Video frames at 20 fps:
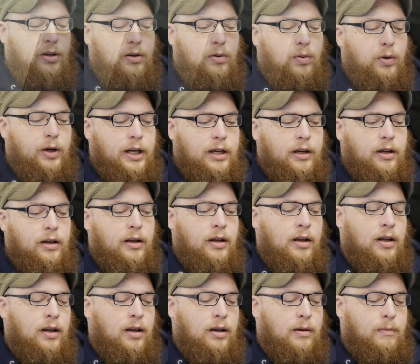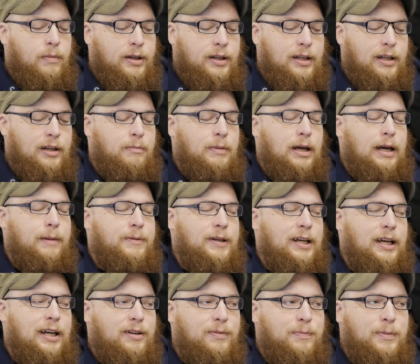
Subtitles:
and quick, but then the map takes